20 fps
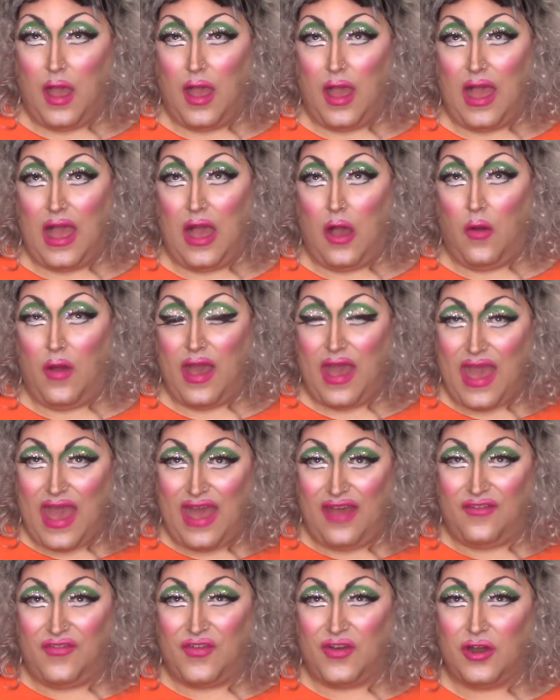
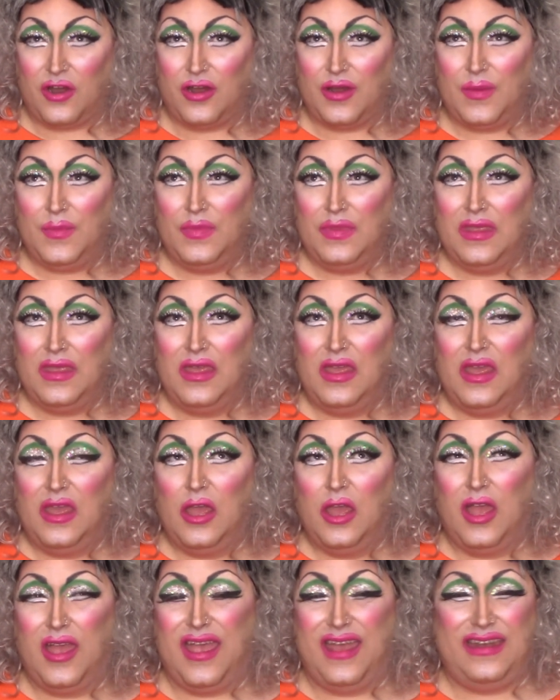However,
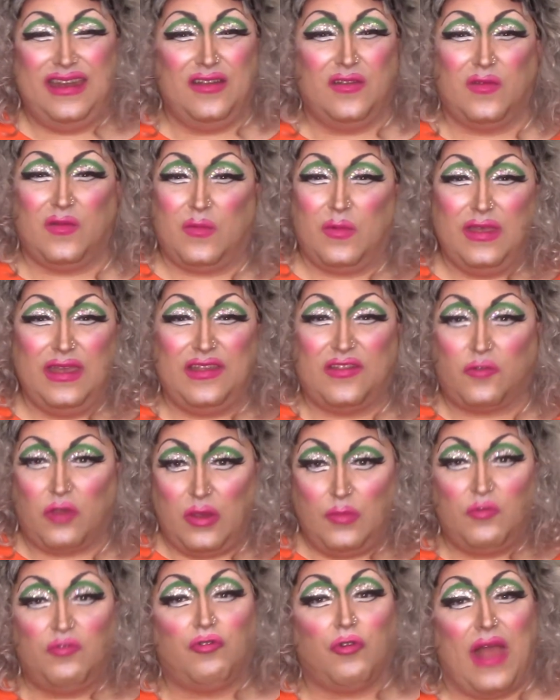it didn't really
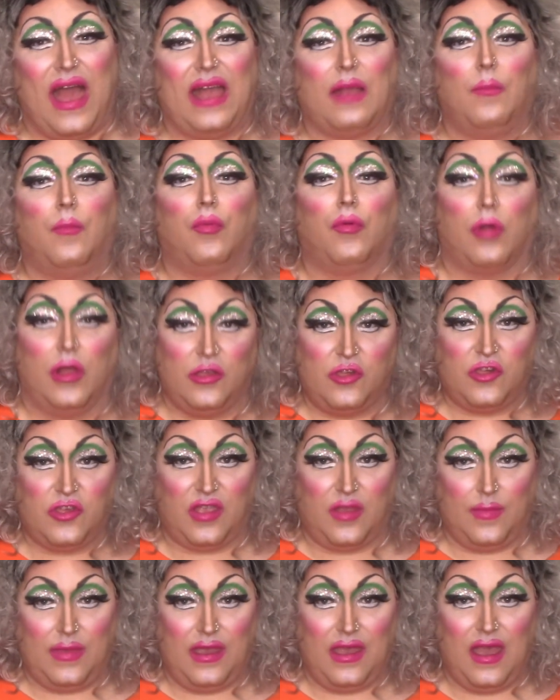scream drag brunch
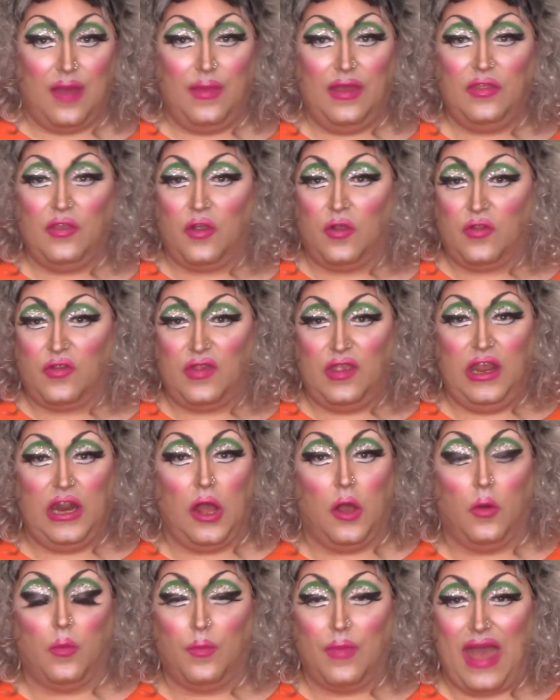to me. I mean, there's,
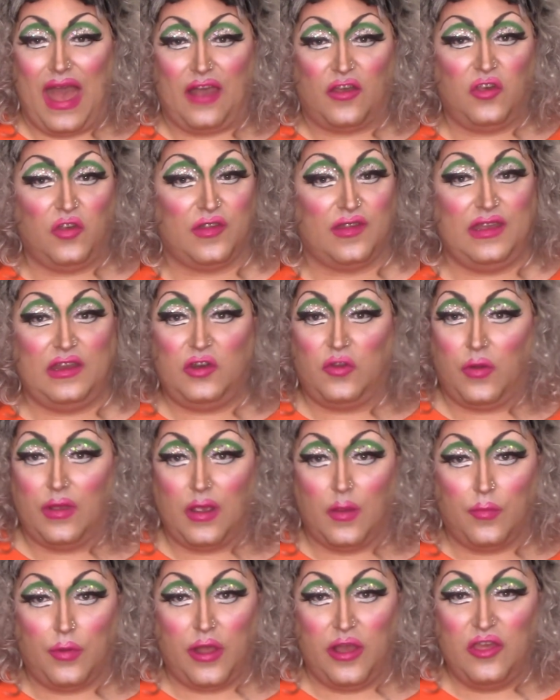actual see during
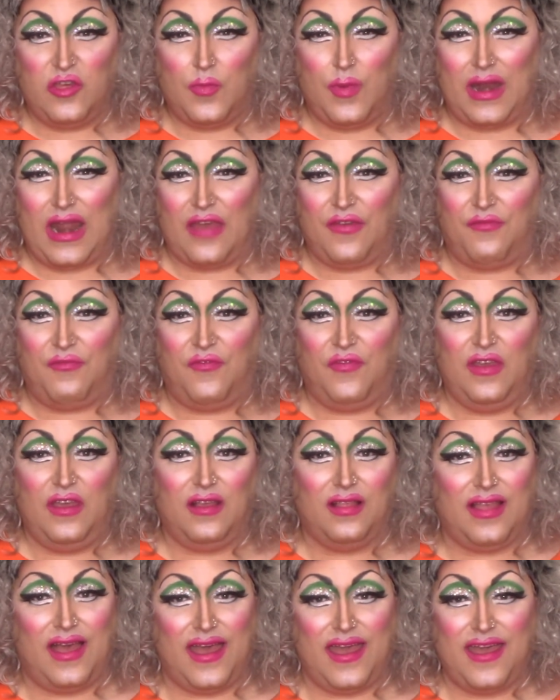a brunch, but I
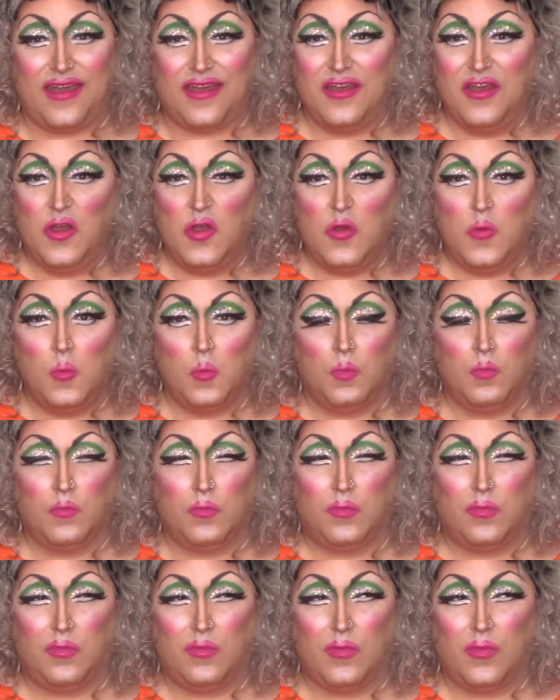feel like
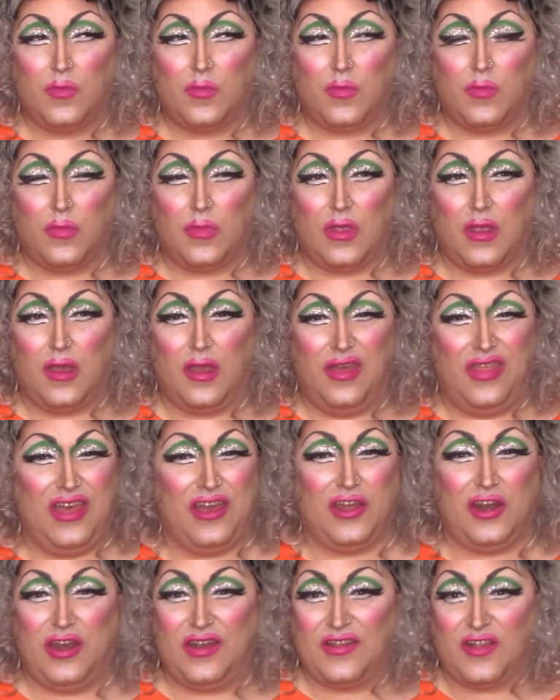they
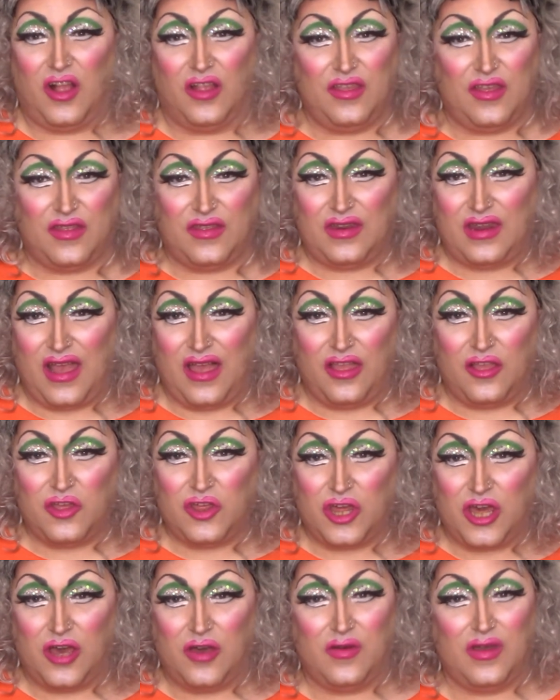could have just called it the talent
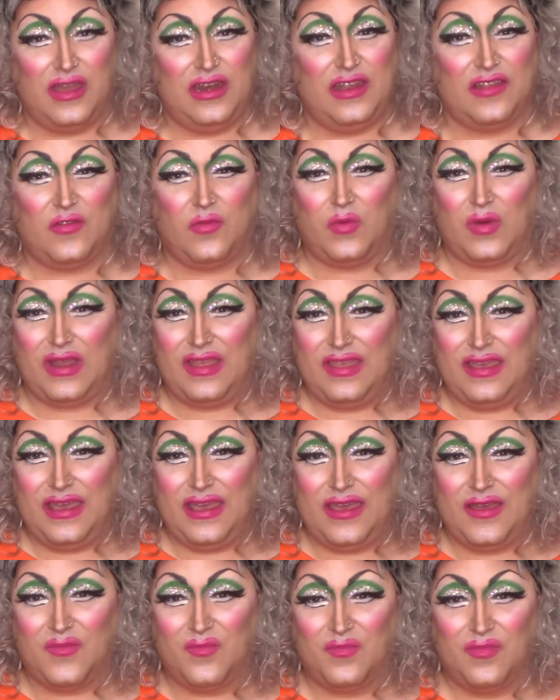show. It just
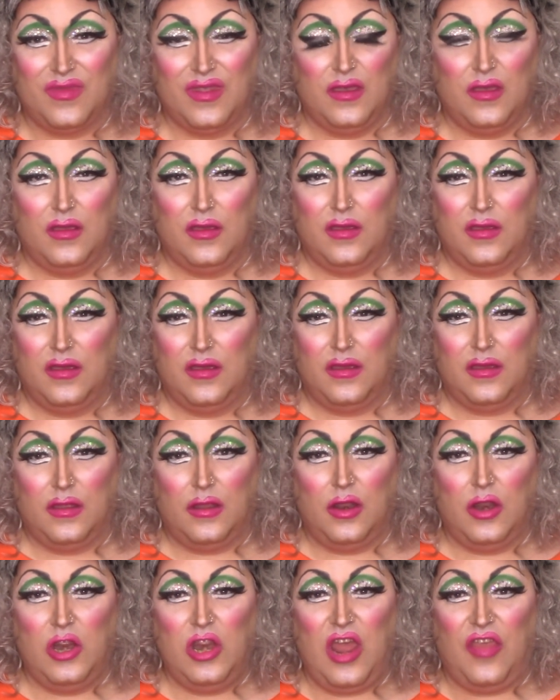really,
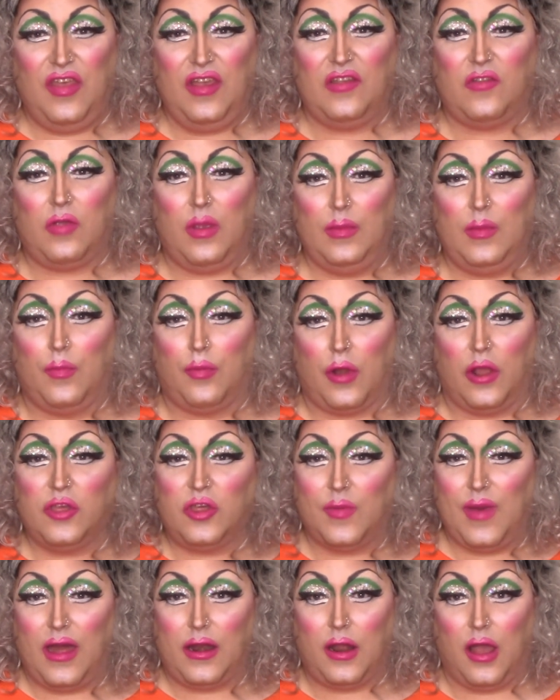nothing screamed brunch
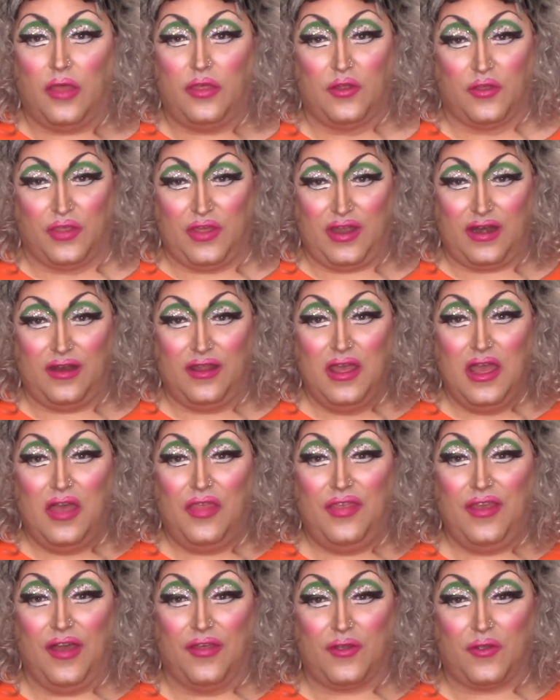about it other than
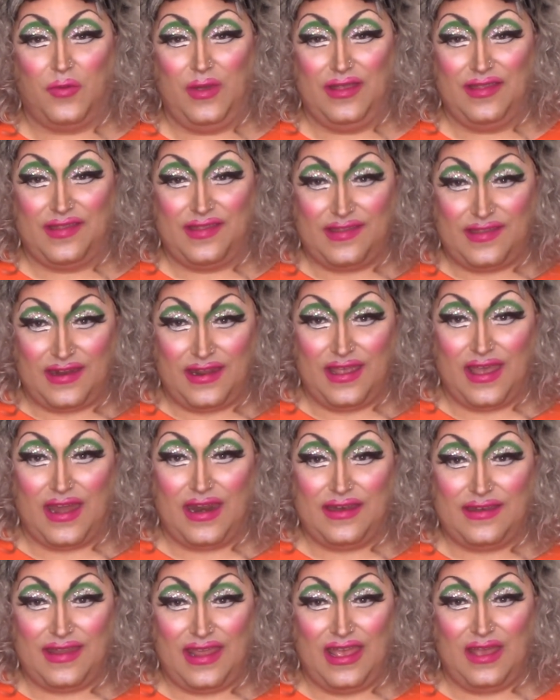the other queens sitting at
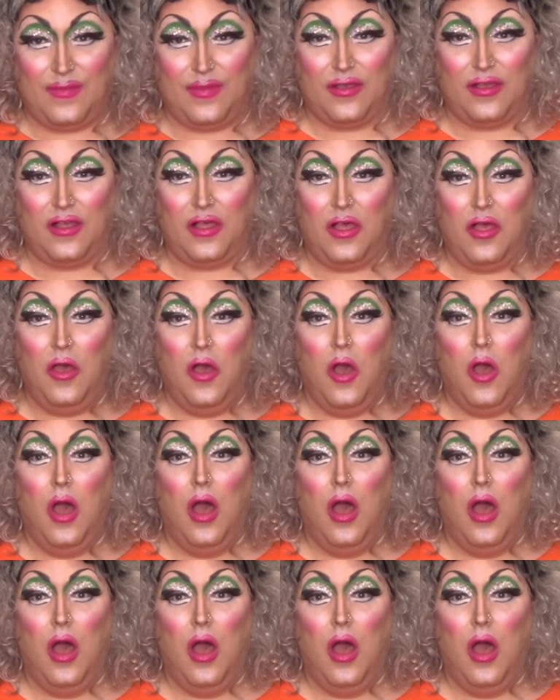a table